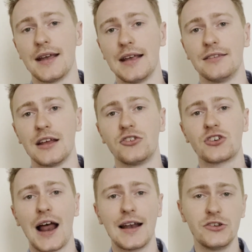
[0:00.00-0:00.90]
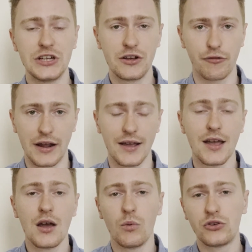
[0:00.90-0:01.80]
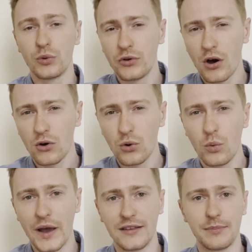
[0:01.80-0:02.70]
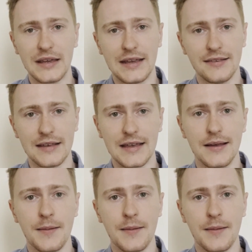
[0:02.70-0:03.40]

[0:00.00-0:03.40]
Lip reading: is a challenging career which will not always be easy,